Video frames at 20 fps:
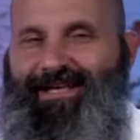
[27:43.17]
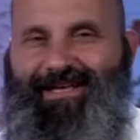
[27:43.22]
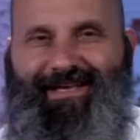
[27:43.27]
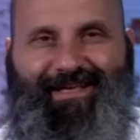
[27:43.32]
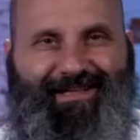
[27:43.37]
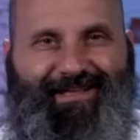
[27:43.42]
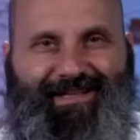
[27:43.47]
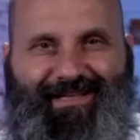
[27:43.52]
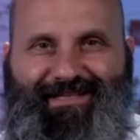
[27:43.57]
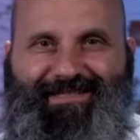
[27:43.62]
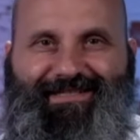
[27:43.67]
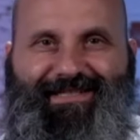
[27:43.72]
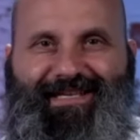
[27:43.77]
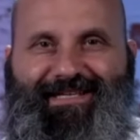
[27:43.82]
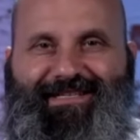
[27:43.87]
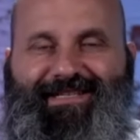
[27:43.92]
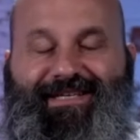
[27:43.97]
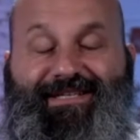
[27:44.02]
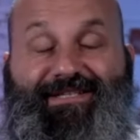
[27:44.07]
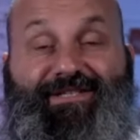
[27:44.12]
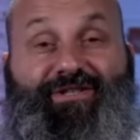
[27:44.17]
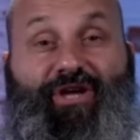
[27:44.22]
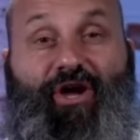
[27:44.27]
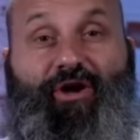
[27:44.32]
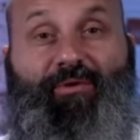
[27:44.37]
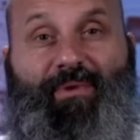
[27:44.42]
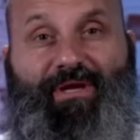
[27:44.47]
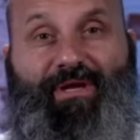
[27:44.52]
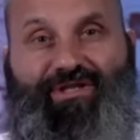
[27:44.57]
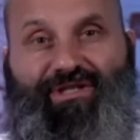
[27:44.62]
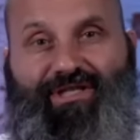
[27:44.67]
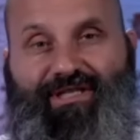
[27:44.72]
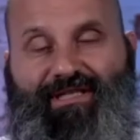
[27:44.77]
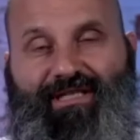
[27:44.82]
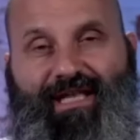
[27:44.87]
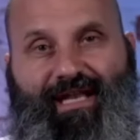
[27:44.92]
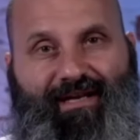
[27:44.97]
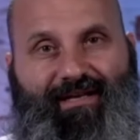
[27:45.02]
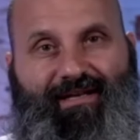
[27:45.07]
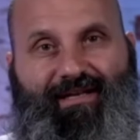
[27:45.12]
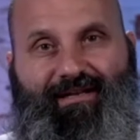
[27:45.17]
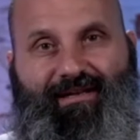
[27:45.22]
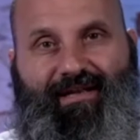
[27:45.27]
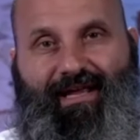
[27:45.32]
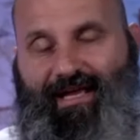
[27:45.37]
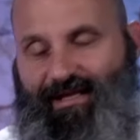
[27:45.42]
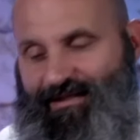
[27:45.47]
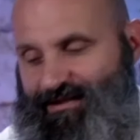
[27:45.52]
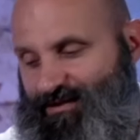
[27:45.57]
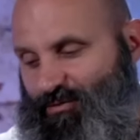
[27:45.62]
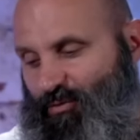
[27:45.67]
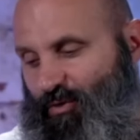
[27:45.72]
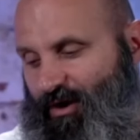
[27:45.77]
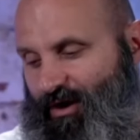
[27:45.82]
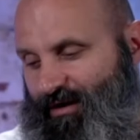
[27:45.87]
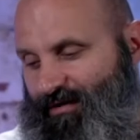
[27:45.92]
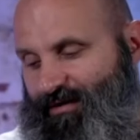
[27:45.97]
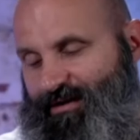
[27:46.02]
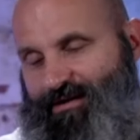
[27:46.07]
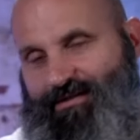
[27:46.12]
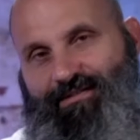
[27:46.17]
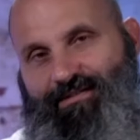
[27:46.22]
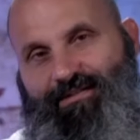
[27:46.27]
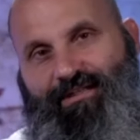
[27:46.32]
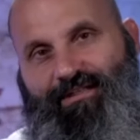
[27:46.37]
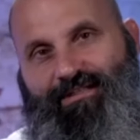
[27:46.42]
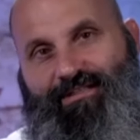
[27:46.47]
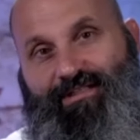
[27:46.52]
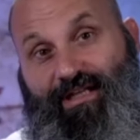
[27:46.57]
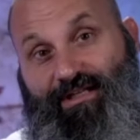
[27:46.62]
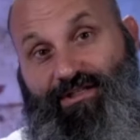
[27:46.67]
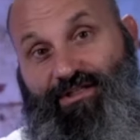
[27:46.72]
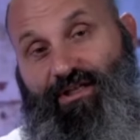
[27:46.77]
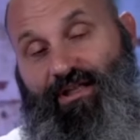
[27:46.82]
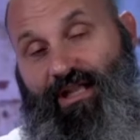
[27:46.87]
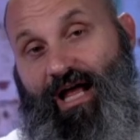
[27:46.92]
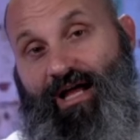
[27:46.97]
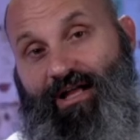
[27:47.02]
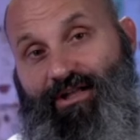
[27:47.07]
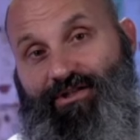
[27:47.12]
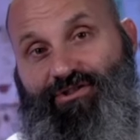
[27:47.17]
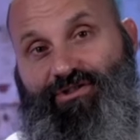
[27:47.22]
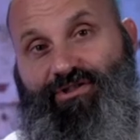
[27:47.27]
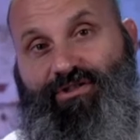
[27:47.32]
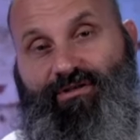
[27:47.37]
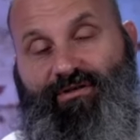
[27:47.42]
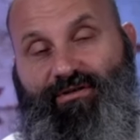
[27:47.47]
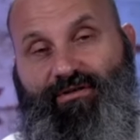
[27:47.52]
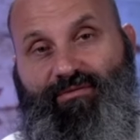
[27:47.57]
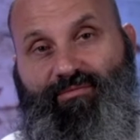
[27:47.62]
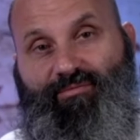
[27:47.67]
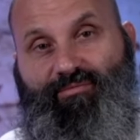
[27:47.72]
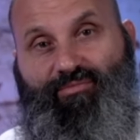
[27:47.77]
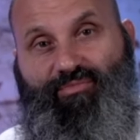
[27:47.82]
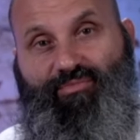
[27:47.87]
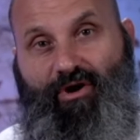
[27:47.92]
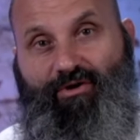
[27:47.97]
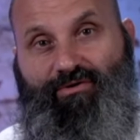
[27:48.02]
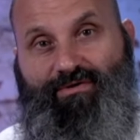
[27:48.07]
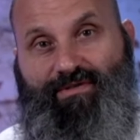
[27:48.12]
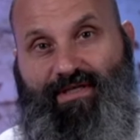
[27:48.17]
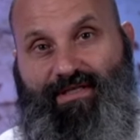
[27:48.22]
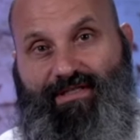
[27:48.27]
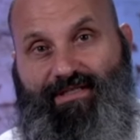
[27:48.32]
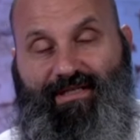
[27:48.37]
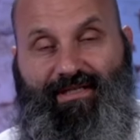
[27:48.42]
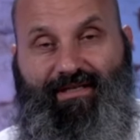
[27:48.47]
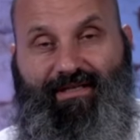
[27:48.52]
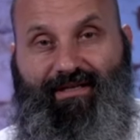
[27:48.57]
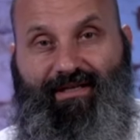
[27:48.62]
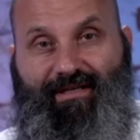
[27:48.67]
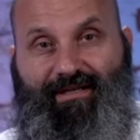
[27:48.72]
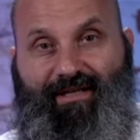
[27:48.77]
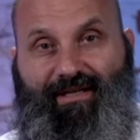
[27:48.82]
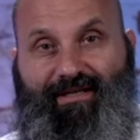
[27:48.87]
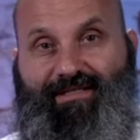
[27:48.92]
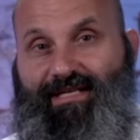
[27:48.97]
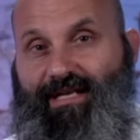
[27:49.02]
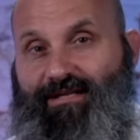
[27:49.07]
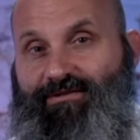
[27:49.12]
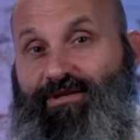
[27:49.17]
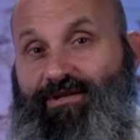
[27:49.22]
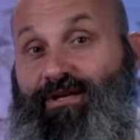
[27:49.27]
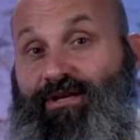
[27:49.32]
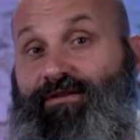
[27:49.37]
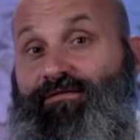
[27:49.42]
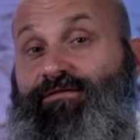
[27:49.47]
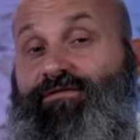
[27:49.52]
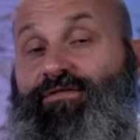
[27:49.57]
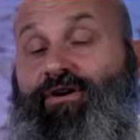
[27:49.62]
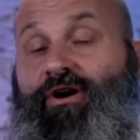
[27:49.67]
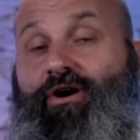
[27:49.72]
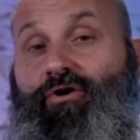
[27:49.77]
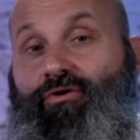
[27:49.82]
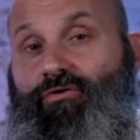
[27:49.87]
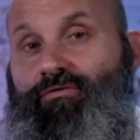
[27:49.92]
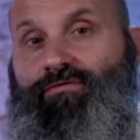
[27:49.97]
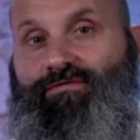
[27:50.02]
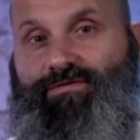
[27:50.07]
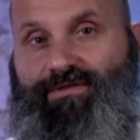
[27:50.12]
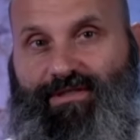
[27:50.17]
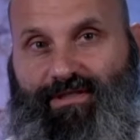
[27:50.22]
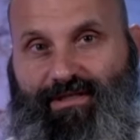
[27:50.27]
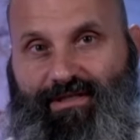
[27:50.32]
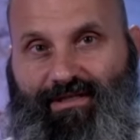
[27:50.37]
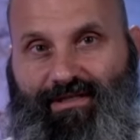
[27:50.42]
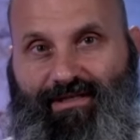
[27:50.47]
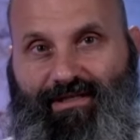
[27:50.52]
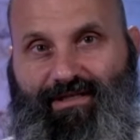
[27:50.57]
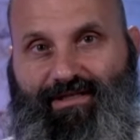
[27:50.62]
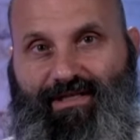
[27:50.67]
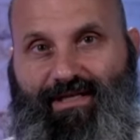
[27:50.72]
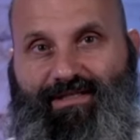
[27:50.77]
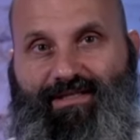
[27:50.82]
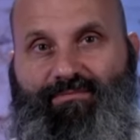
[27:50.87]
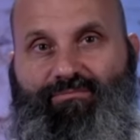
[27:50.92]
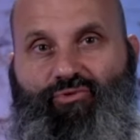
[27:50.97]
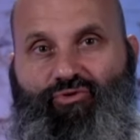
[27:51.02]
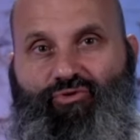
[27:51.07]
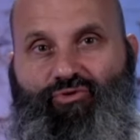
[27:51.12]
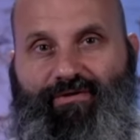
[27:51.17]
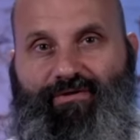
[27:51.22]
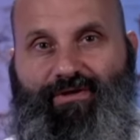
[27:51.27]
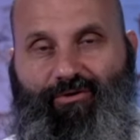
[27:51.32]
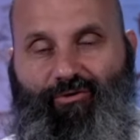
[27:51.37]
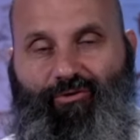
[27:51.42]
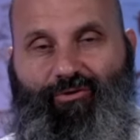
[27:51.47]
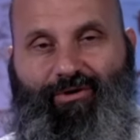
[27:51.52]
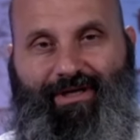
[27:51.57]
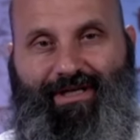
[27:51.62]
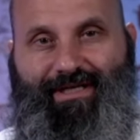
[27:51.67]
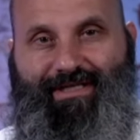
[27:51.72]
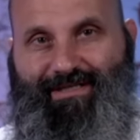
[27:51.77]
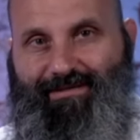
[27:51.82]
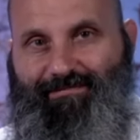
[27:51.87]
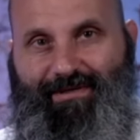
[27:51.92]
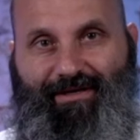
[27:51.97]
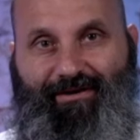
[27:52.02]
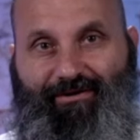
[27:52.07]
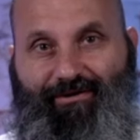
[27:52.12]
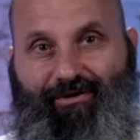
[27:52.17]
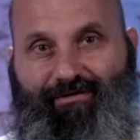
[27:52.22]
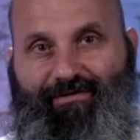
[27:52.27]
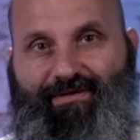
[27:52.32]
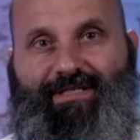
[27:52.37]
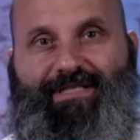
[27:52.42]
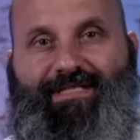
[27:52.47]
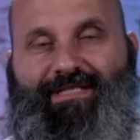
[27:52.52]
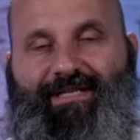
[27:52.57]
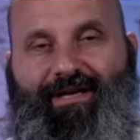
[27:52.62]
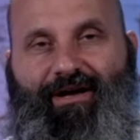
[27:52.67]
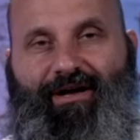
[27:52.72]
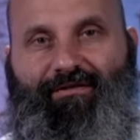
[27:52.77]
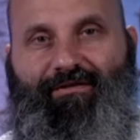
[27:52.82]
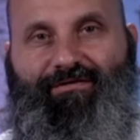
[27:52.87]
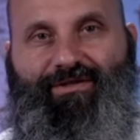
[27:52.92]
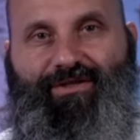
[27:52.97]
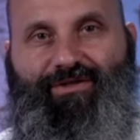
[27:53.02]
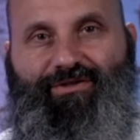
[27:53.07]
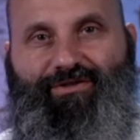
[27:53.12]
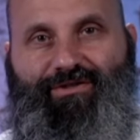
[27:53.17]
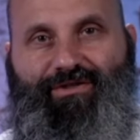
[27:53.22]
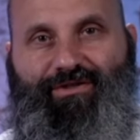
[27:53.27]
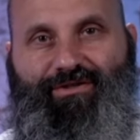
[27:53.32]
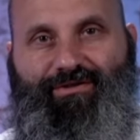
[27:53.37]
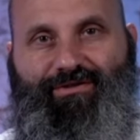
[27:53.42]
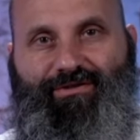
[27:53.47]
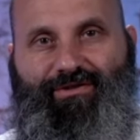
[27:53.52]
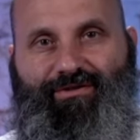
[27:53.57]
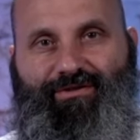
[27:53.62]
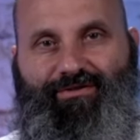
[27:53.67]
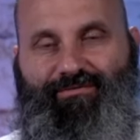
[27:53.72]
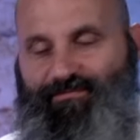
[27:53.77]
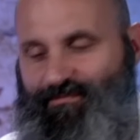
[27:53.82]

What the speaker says: there's so much in that, and hence why there's such a large process, and it sounds like it evolves. It's a moving organism in and of itself to